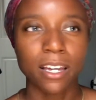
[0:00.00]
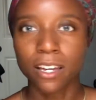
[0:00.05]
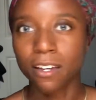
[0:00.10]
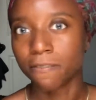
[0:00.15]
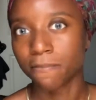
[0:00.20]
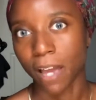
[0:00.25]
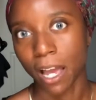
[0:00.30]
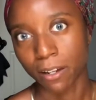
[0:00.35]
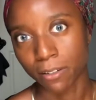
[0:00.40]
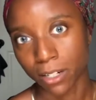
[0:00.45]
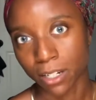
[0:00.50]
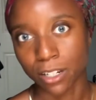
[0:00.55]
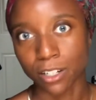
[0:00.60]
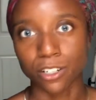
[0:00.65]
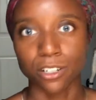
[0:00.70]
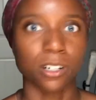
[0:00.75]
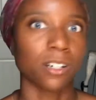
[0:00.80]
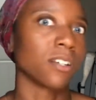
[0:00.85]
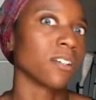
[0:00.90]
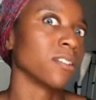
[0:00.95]

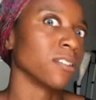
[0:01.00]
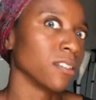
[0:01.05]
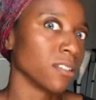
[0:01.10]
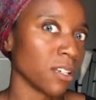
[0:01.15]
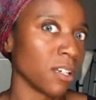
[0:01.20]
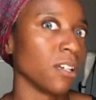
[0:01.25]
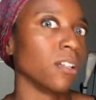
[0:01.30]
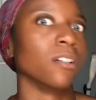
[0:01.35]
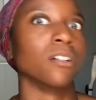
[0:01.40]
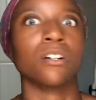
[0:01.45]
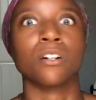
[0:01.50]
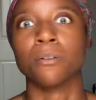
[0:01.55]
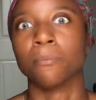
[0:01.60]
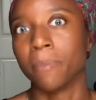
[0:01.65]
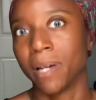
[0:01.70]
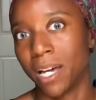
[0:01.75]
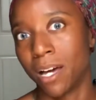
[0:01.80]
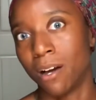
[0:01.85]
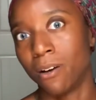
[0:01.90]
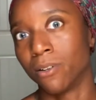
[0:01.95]
foundation, concealer,
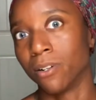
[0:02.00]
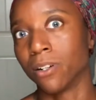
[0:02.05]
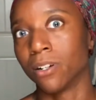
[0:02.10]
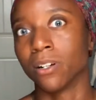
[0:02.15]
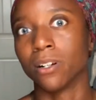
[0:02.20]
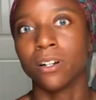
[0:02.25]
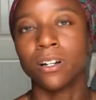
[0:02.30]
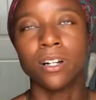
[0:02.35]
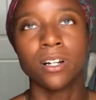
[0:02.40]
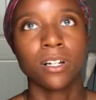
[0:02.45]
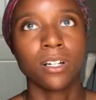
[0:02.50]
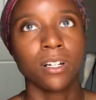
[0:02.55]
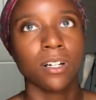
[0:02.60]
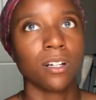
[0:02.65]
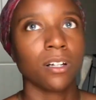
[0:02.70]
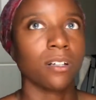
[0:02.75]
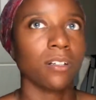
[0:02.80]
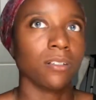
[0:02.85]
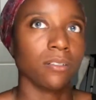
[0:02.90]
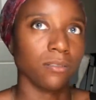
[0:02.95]
powder,
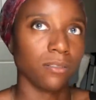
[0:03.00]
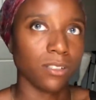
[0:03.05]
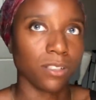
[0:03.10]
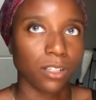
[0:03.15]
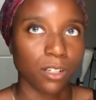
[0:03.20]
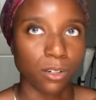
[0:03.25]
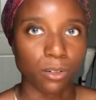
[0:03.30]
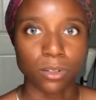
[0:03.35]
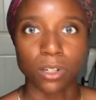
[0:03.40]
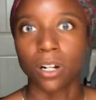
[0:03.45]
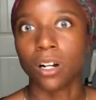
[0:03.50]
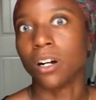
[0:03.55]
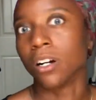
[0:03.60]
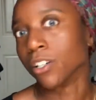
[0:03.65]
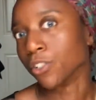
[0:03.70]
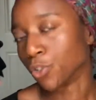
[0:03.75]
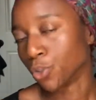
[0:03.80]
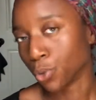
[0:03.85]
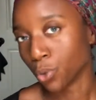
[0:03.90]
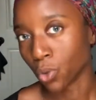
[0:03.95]
you know,
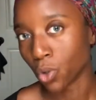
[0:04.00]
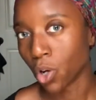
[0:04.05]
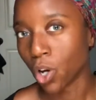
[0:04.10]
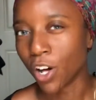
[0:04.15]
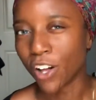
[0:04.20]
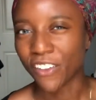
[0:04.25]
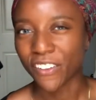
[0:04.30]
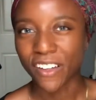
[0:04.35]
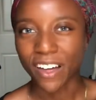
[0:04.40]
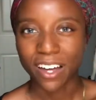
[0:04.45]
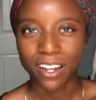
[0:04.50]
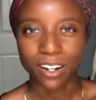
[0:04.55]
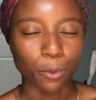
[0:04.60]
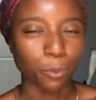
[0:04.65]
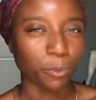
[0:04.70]
contour, all that.